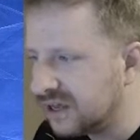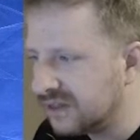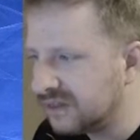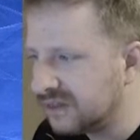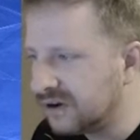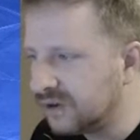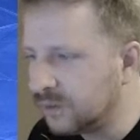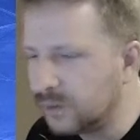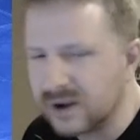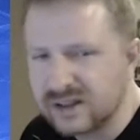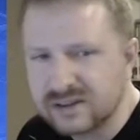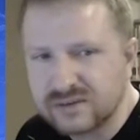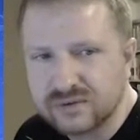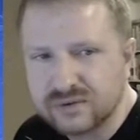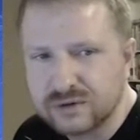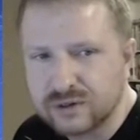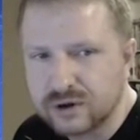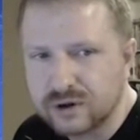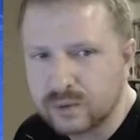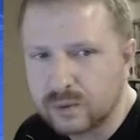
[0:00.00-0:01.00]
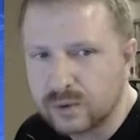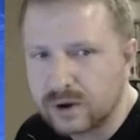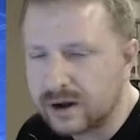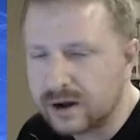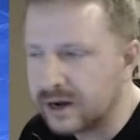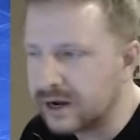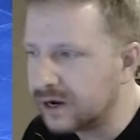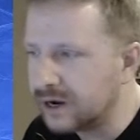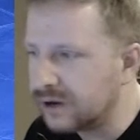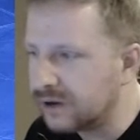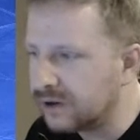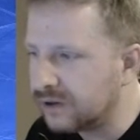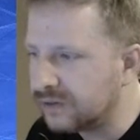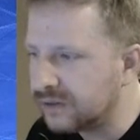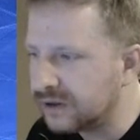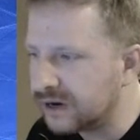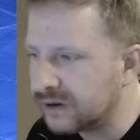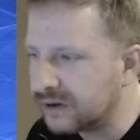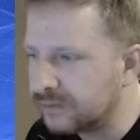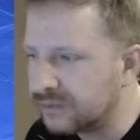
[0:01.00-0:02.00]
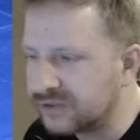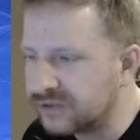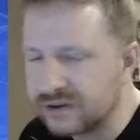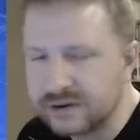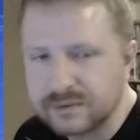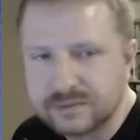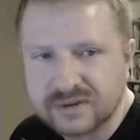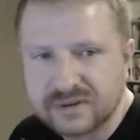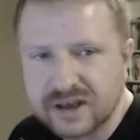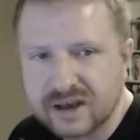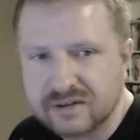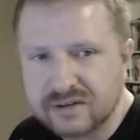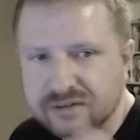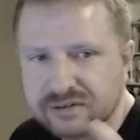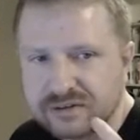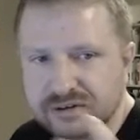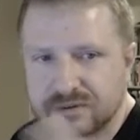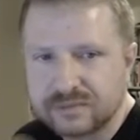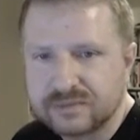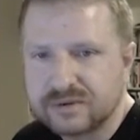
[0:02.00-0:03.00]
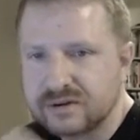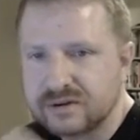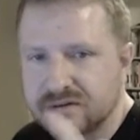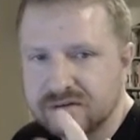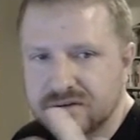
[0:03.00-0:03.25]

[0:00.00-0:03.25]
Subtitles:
Then it waits for a little while, then it zooms out and zooms in,